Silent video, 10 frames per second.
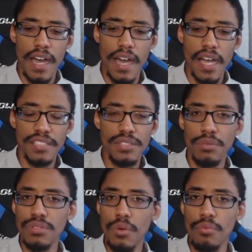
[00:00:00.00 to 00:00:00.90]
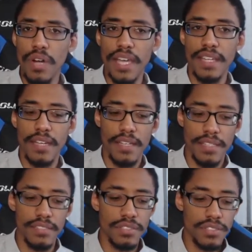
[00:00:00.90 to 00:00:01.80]
I don't know why that
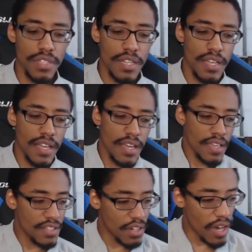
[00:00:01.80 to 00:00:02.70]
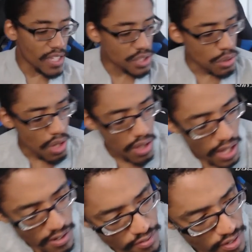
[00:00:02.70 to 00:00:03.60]
is. You know, I
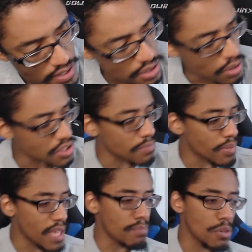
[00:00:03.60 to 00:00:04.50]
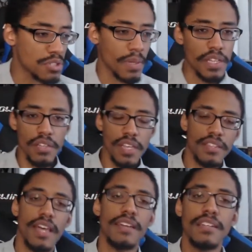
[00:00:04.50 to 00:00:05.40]
saw some people speculate
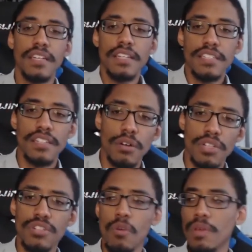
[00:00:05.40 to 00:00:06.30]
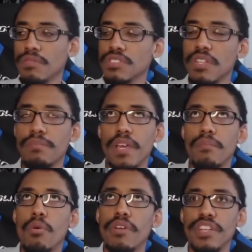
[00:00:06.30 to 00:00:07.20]
that, you know, Kenobi was going to be a
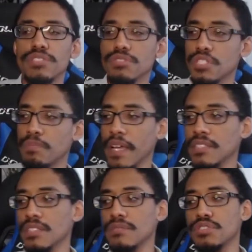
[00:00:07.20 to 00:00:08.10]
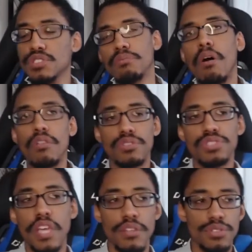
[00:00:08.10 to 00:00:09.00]
more introspective, smaller
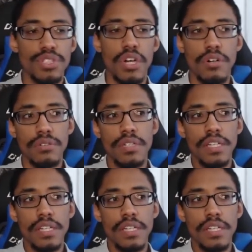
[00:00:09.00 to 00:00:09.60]
scale show